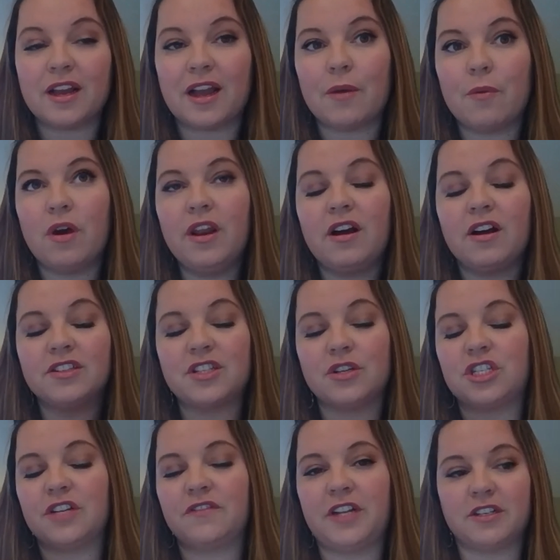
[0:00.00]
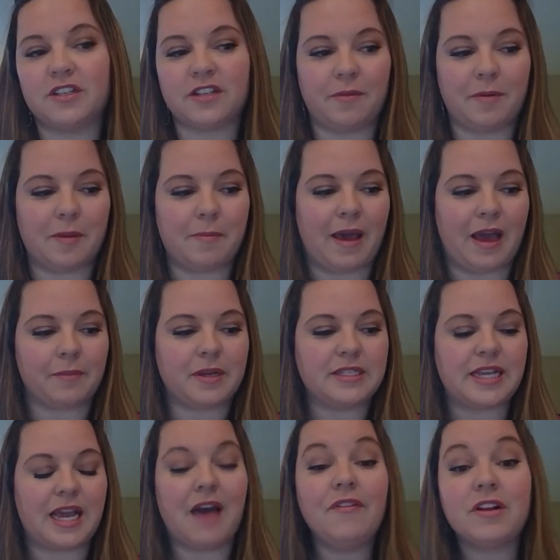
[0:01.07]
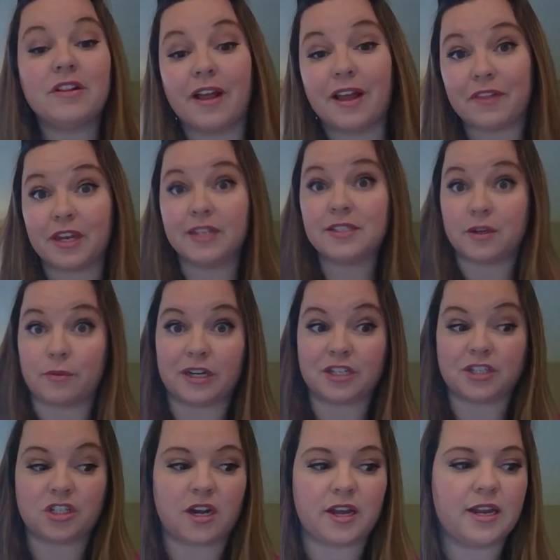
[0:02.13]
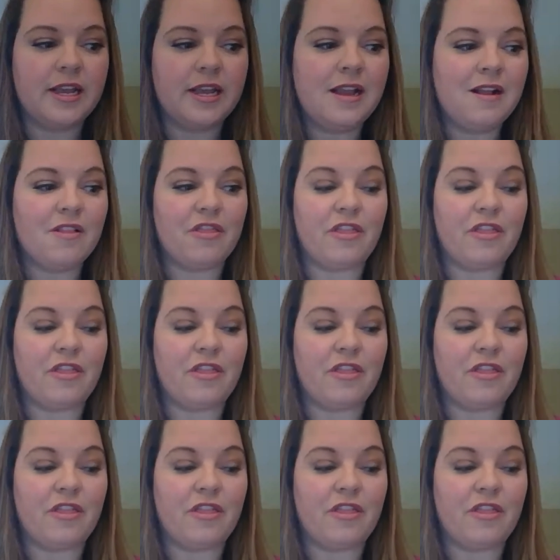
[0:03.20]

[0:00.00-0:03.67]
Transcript: I want to also shift gears a little bit, Matt, because I have a client that isn't a restaurant